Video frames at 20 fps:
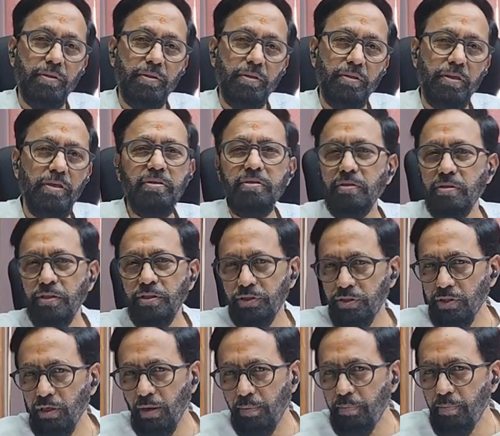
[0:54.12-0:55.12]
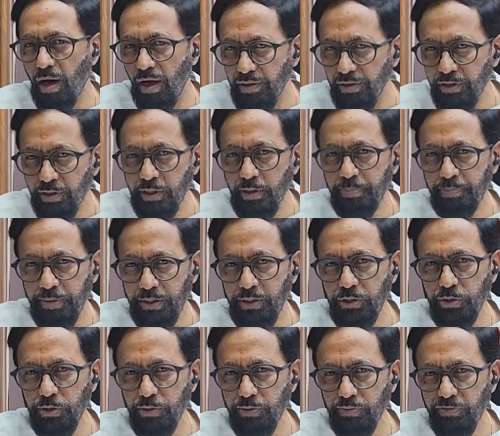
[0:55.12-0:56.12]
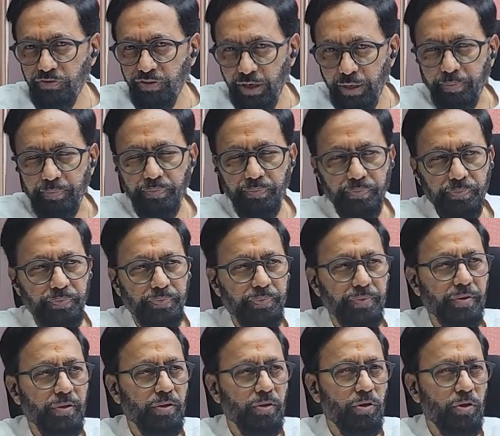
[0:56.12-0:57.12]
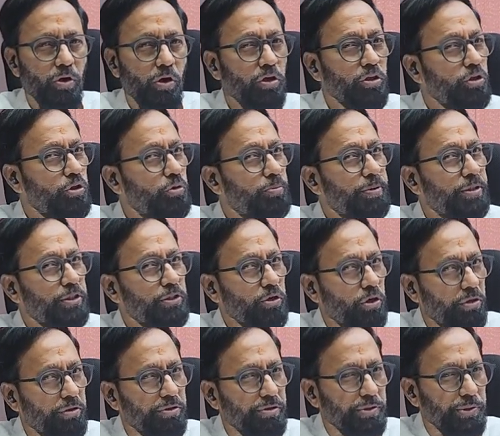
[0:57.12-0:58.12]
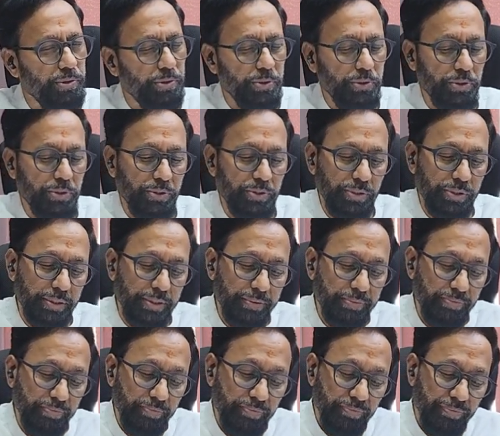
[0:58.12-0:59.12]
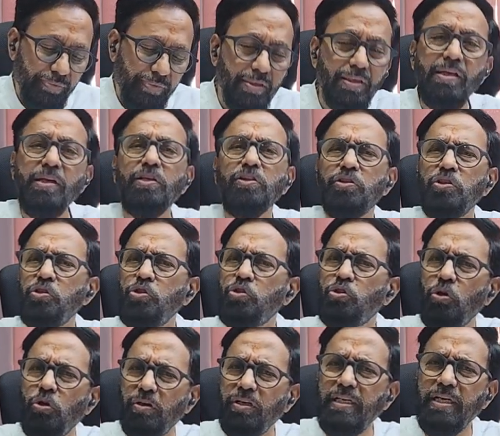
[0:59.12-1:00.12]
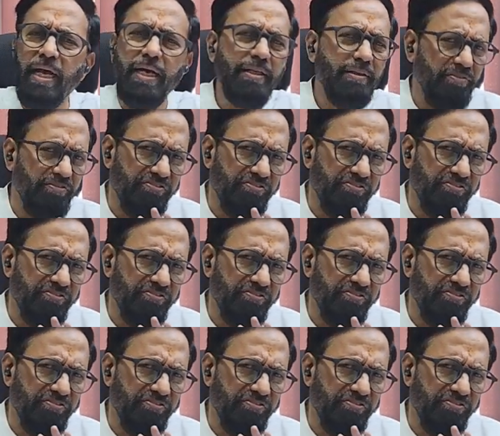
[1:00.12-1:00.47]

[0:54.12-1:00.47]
This is a masterpiece film on human tolerance. The storyline,